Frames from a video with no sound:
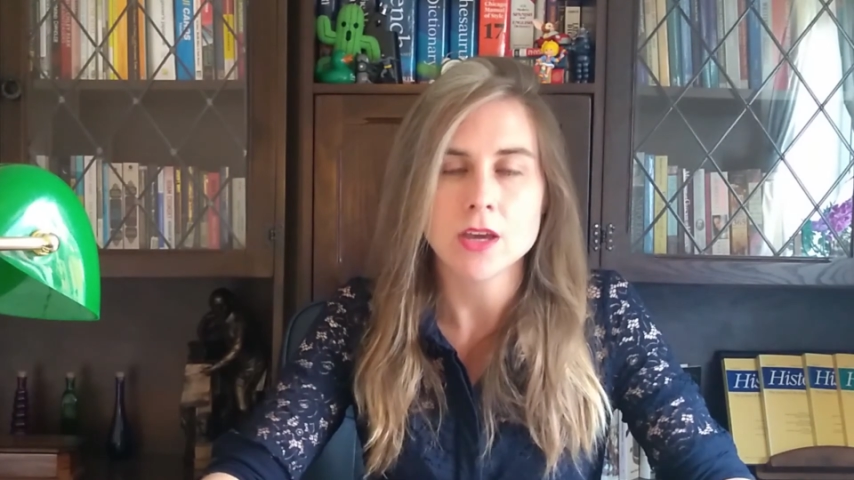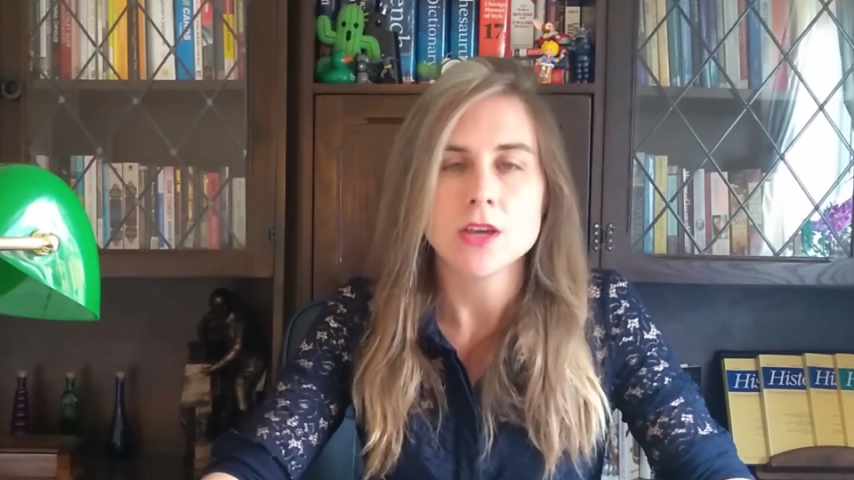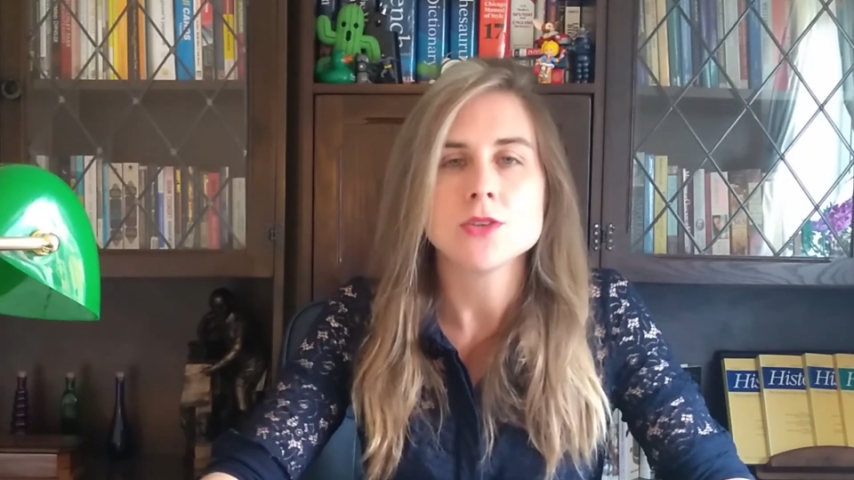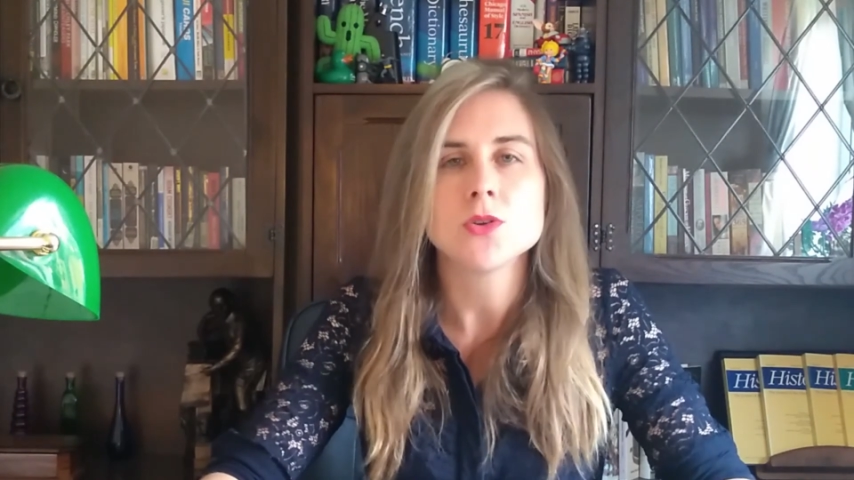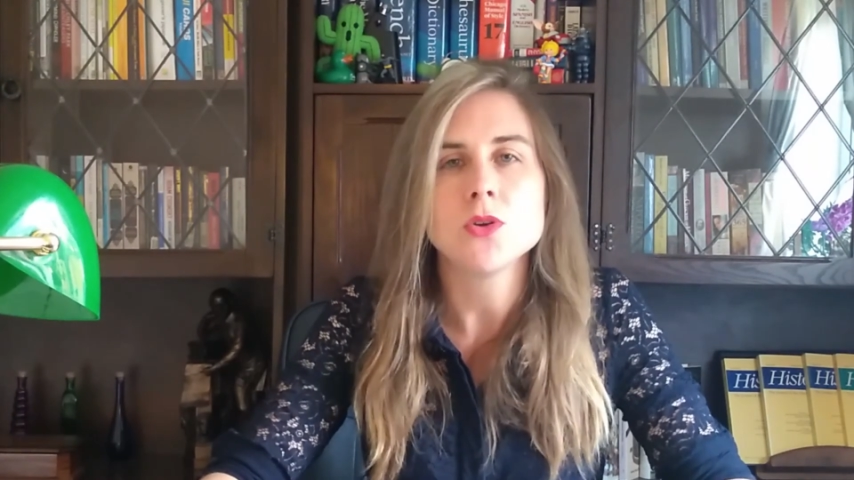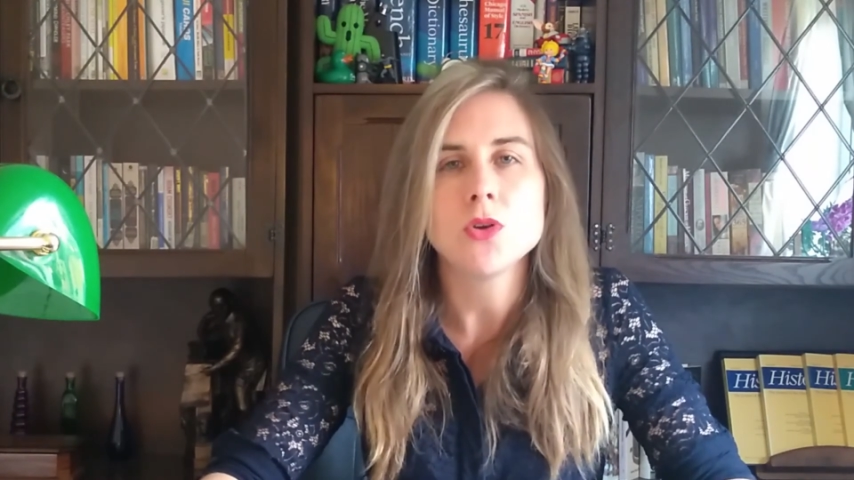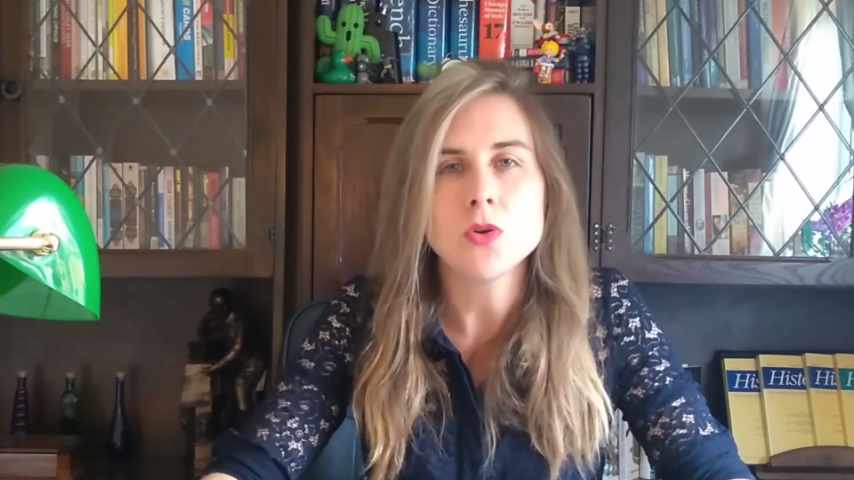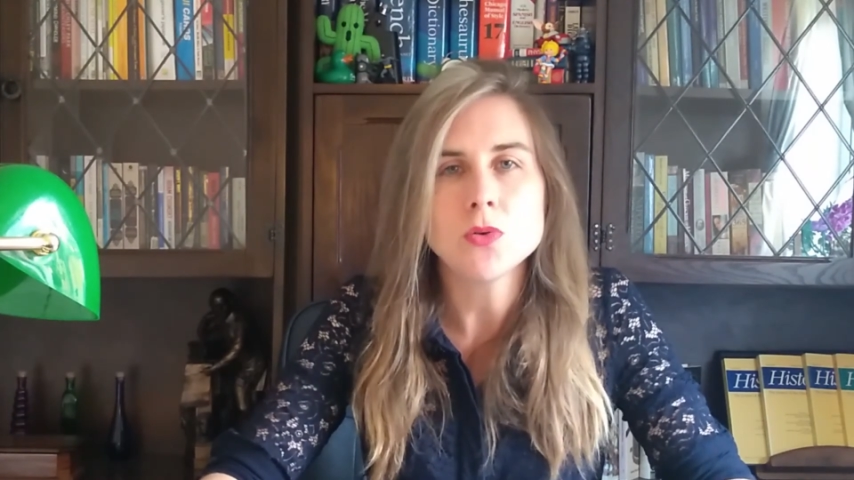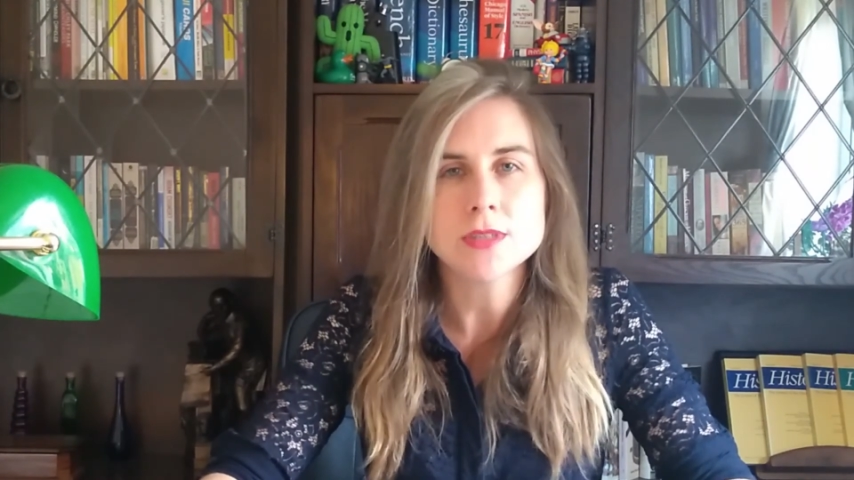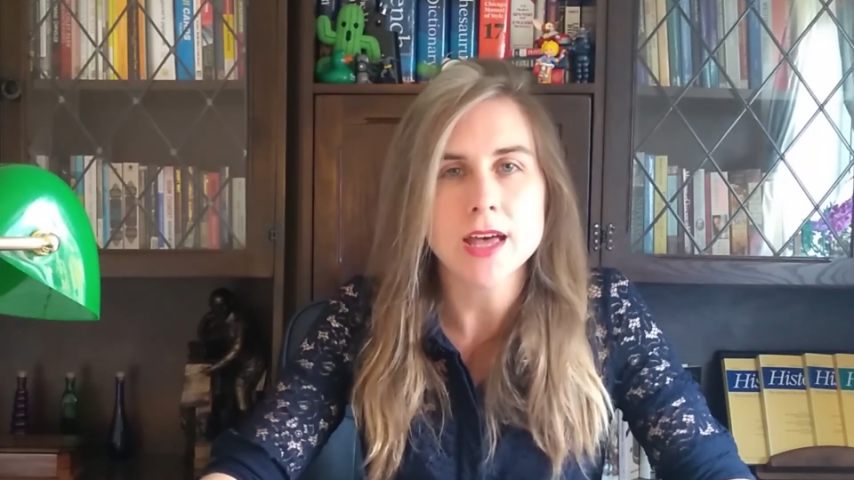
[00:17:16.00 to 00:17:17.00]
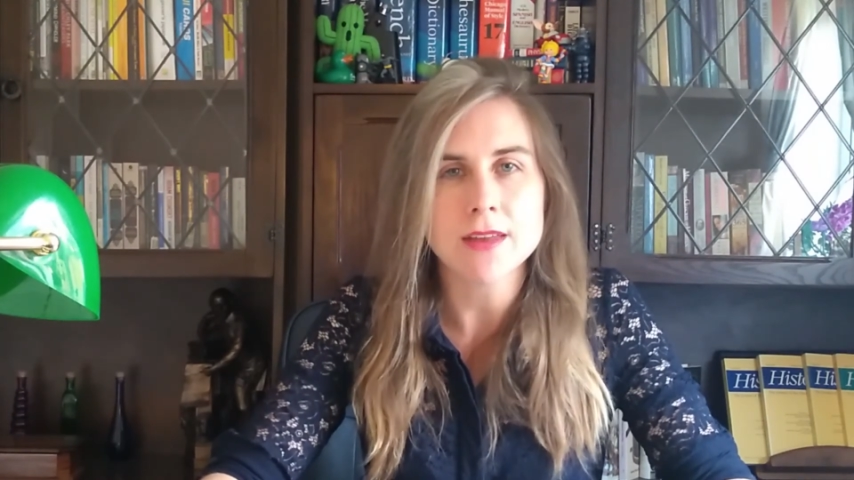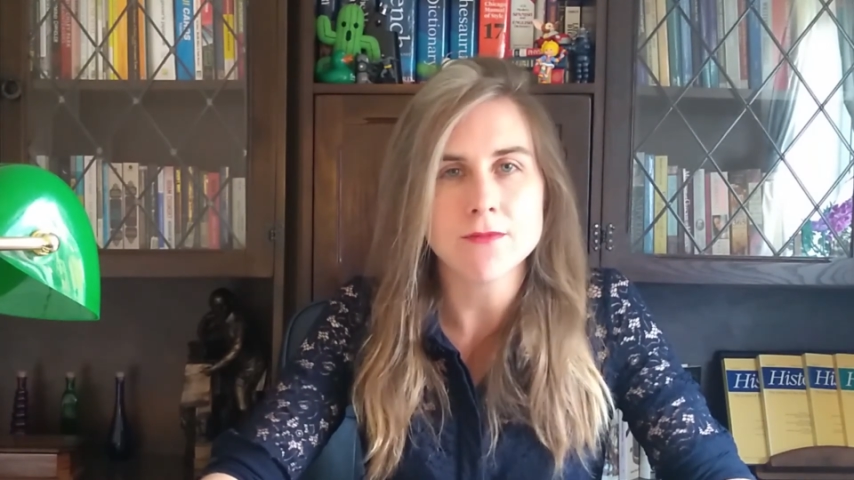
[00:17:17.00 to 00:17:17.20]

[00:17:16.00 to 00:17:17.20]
So use that